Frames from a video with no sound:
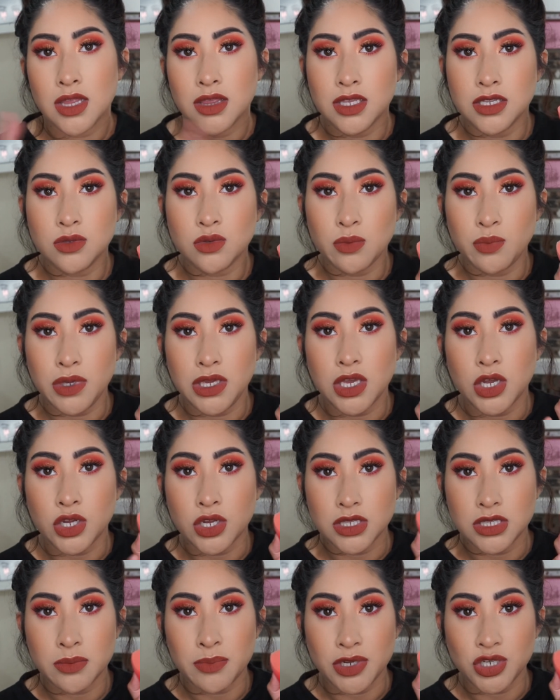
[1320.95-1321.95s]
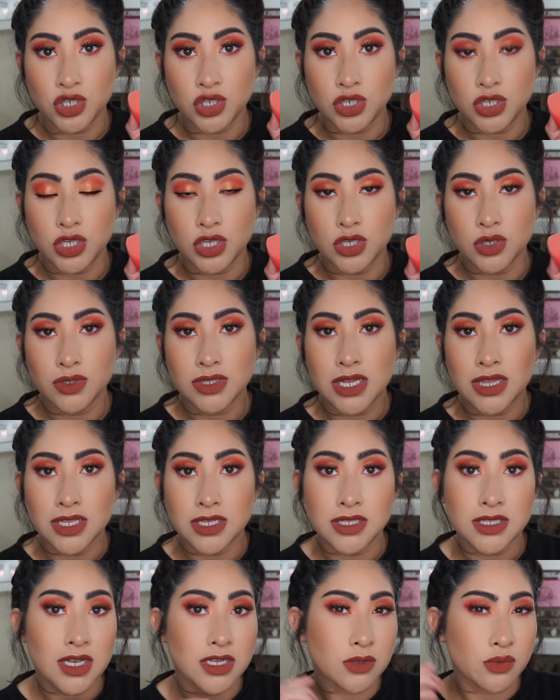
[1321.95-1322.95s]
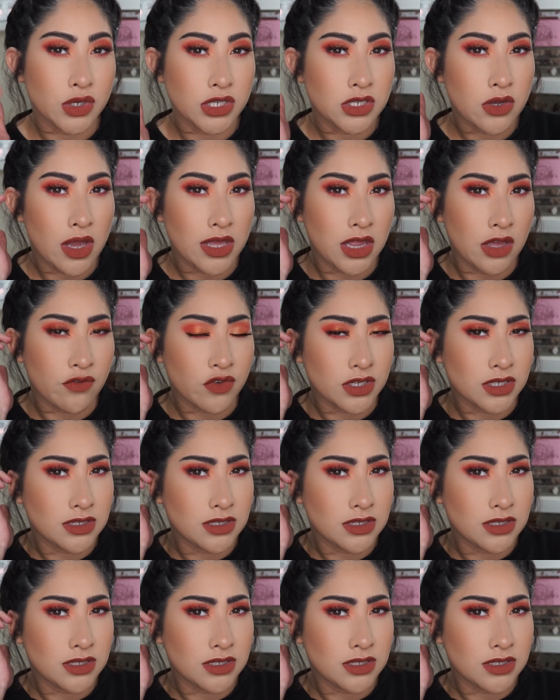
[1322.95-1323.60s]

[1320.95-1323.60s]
This would be a good sponge to use, and this does retail, I think, for